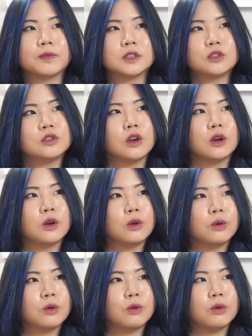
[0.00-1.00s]

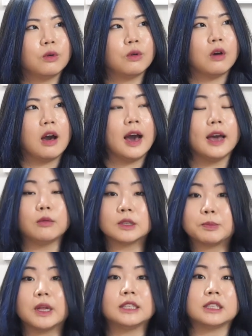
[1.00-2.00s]
So I was
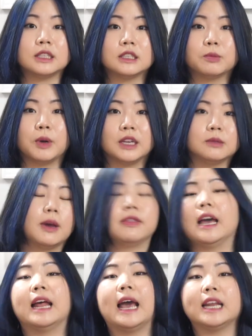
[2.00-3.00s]
pleasantly surprised about
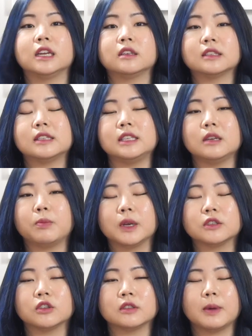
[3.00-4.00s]
that. I didn't see
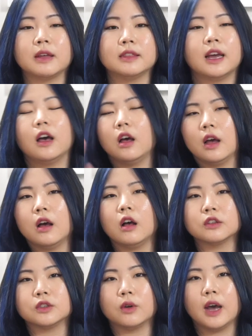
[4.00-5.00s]
pictures about that.
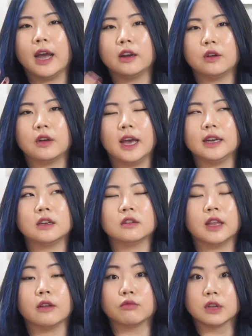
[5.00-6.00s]
Also, I
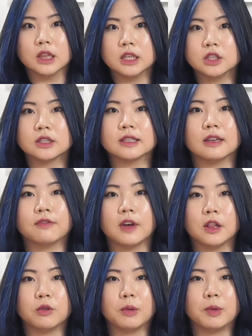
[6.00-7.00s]
didn't like religiously
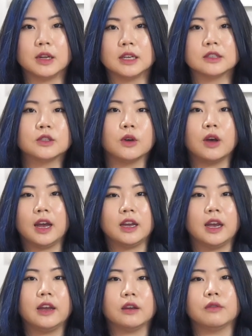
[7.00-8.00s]
follow up on it, so
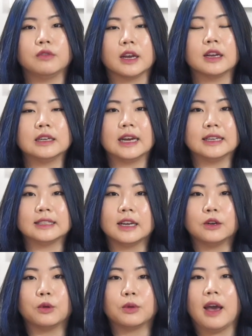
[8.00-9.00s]
I recognize
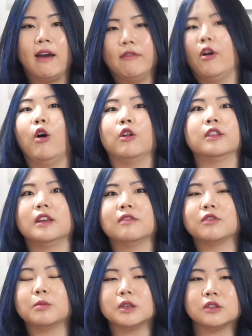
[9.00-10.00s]
I don't have all the
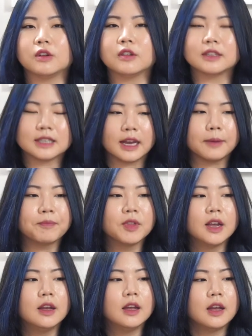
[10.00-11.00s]
information all the time.
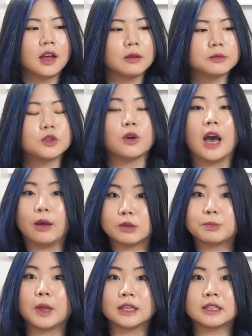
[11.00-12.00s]
So I
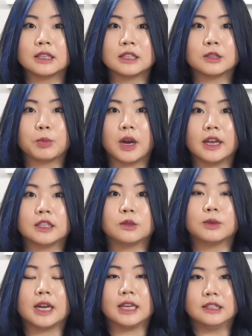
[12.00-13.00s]
was pleasantly
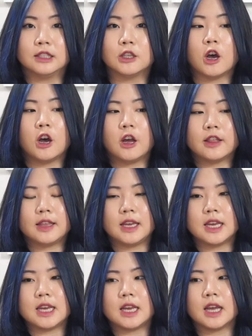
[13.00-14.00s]
surprised when I saw
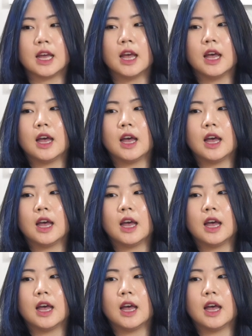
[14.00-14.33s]
the